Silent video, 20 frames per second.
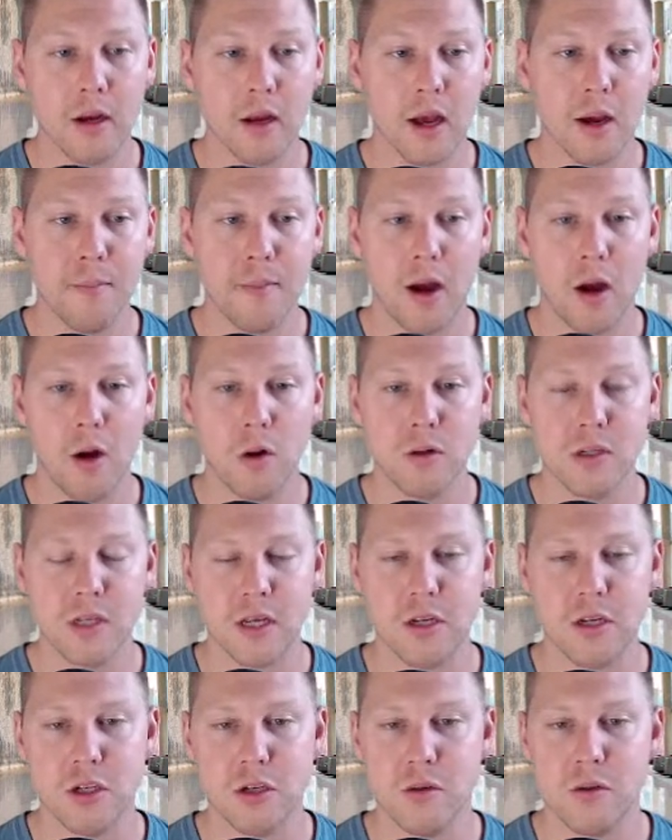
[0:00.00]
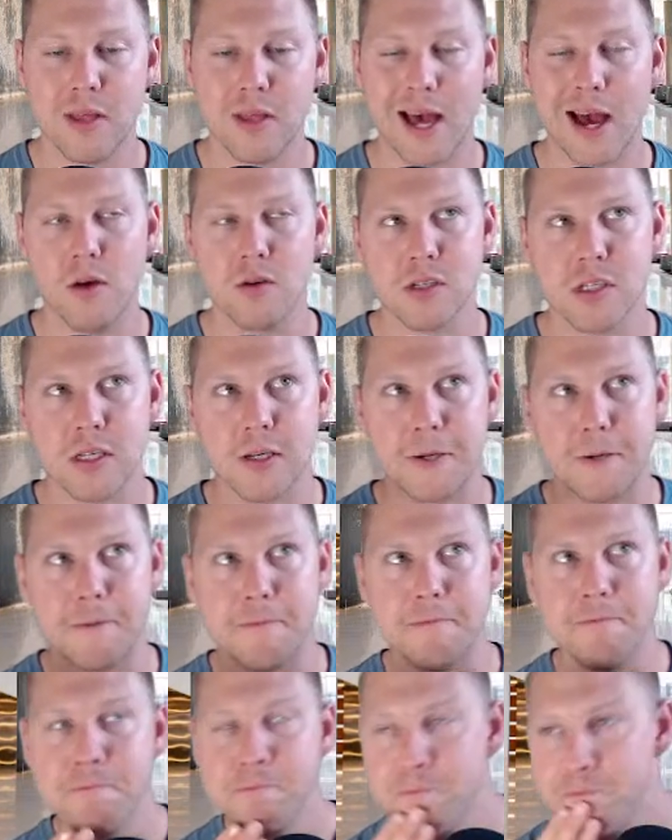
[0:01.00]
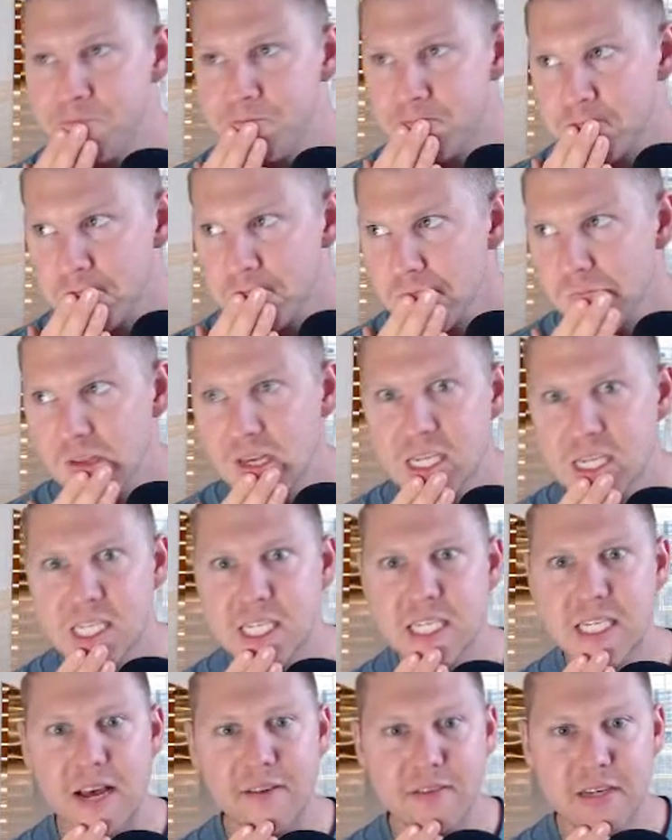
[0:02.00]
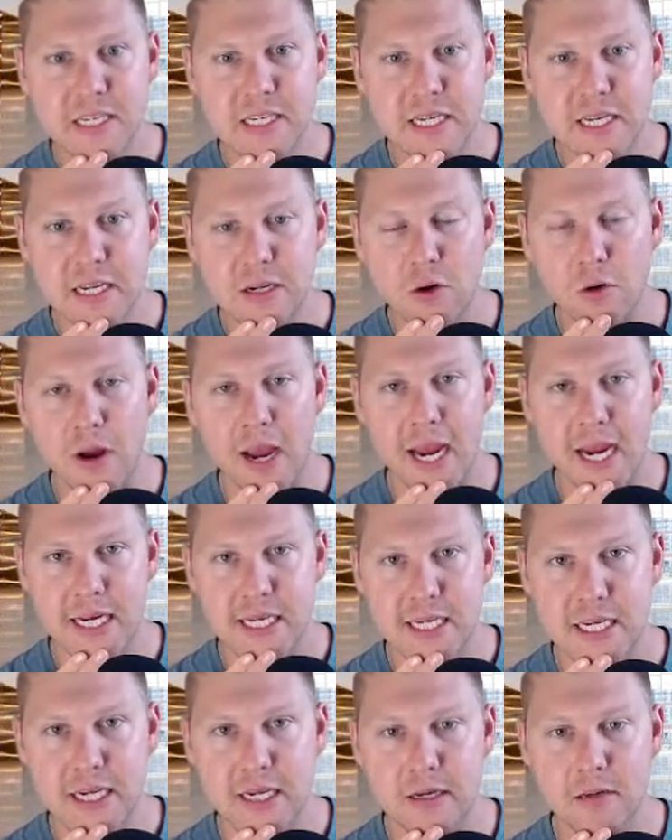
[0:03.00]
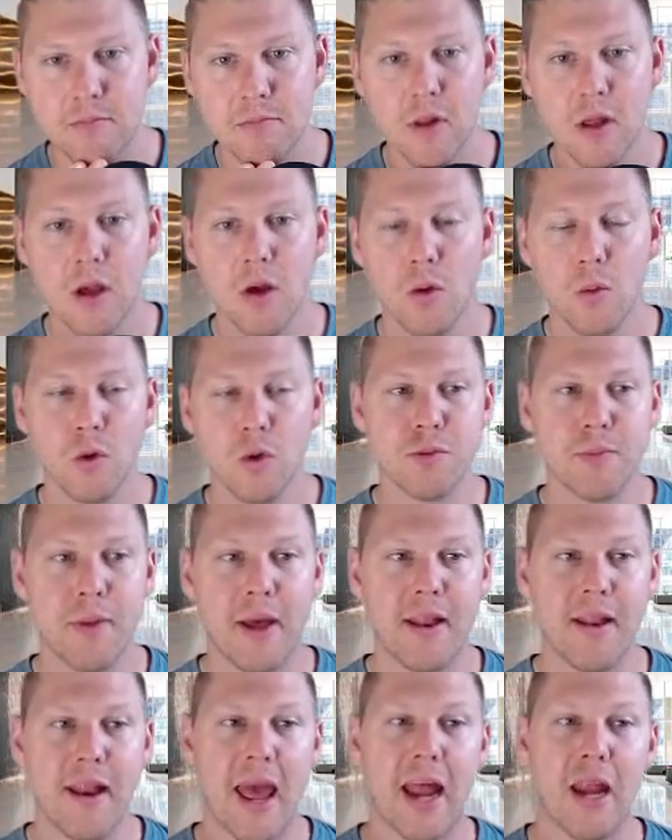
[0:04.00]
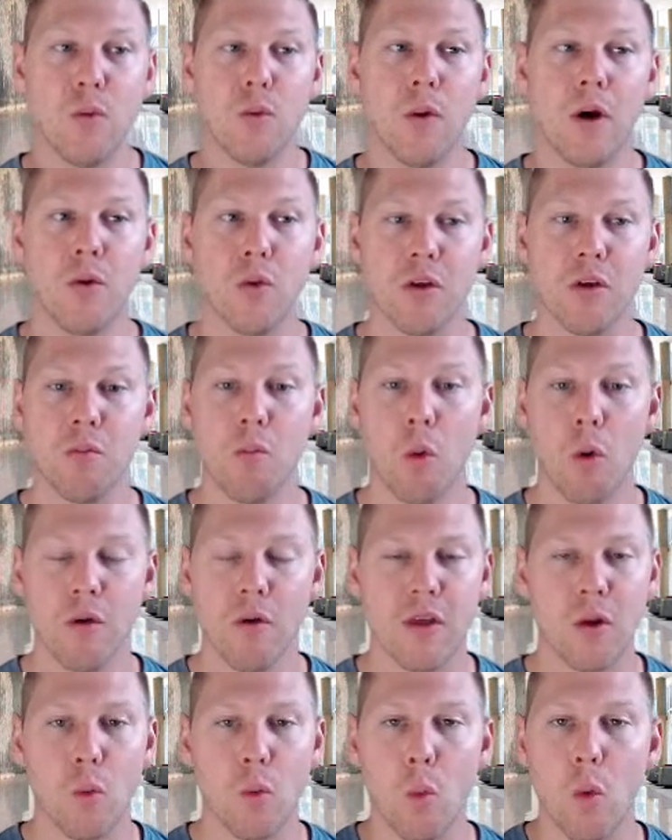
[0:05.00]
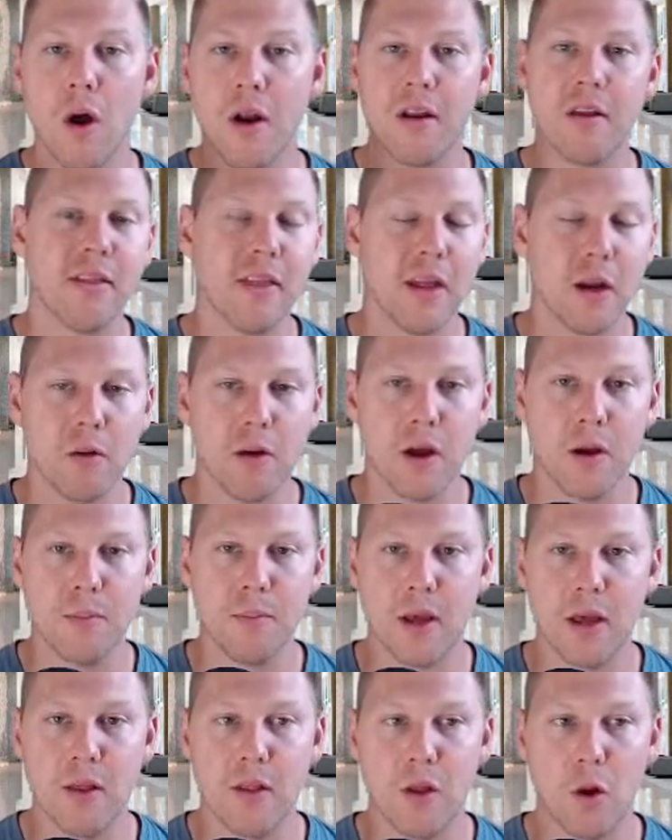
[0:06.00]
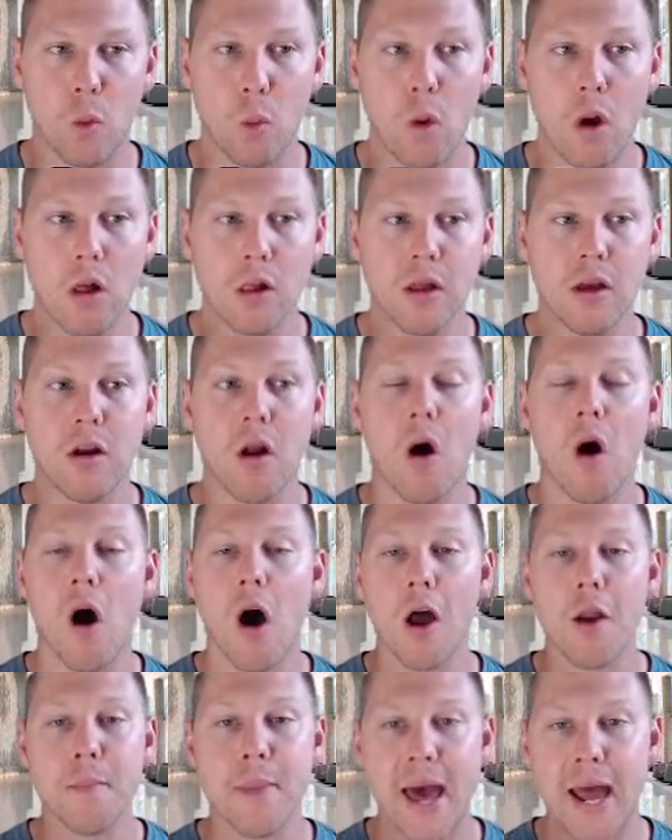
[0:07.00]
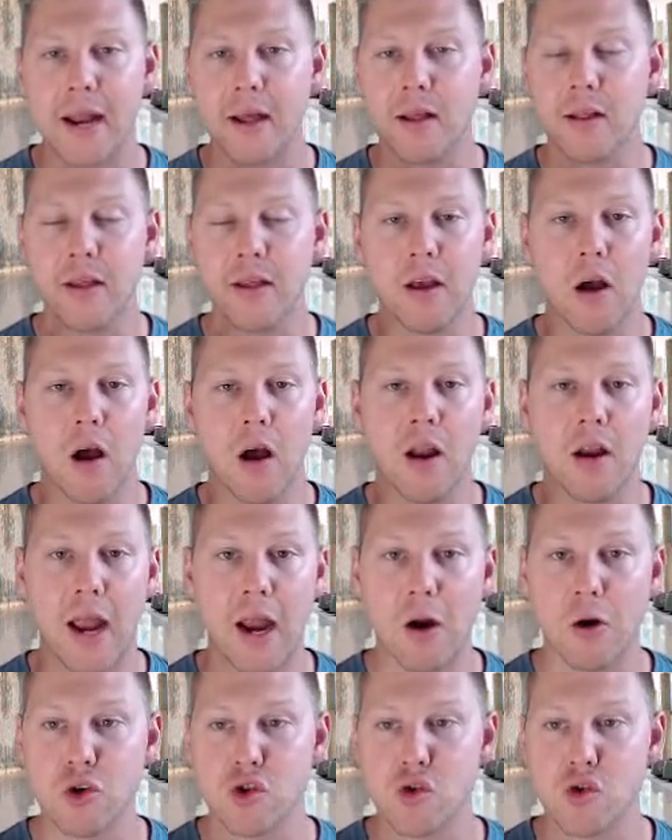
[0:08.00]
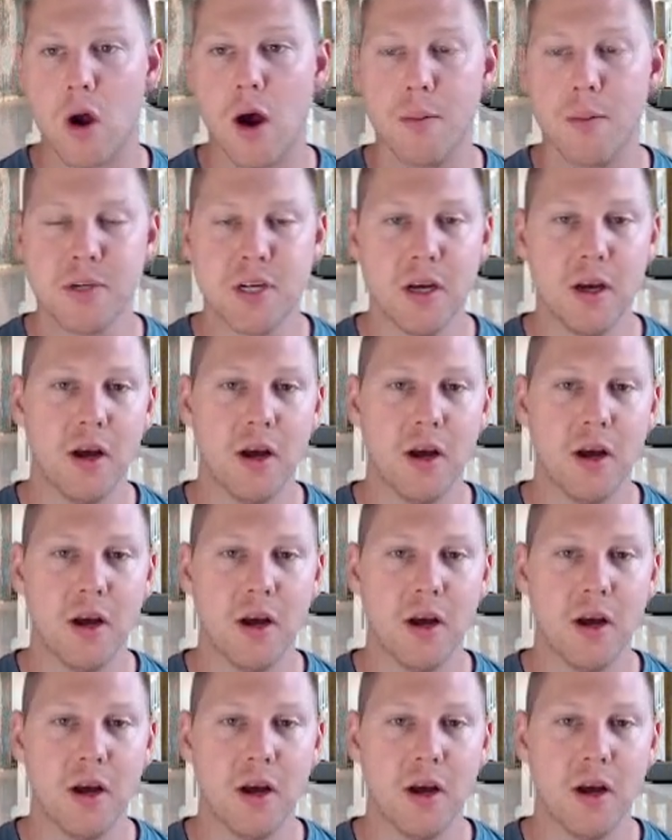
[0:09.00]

come out in 2017 or 18, which meant anyone with more than one Ethereum in their wallet automatically got airdropped